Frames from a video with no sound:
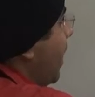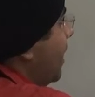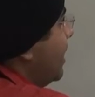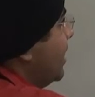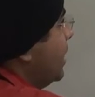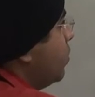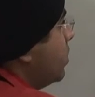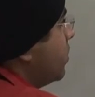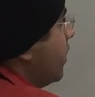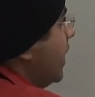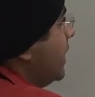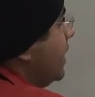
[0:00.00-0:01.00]
Bangladesh was
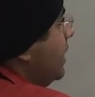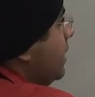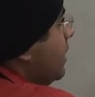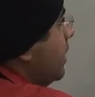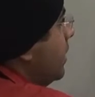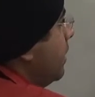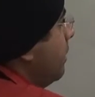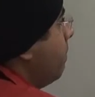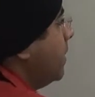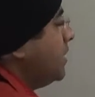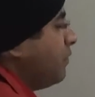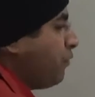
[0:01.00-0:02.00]
created,
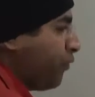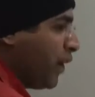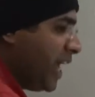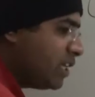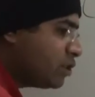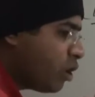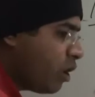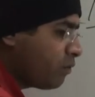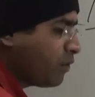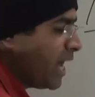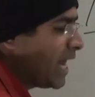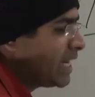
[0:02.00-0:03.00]
but the phase
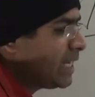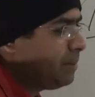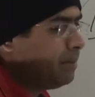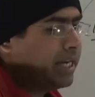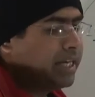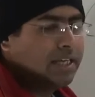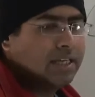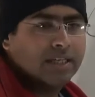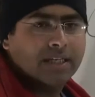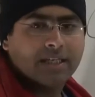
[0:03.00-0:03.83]
of acrimony